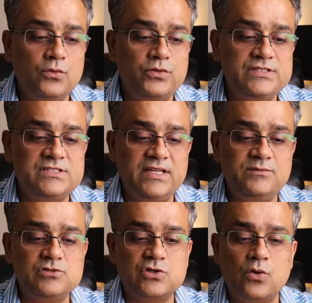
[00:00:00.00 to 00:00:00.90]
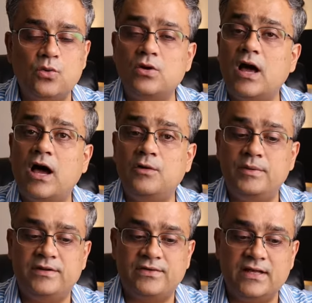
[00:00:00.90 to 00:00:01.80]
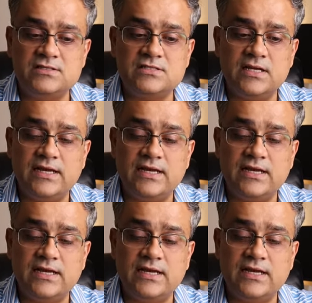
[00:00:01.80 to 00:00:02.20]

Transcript: which team scored how many runs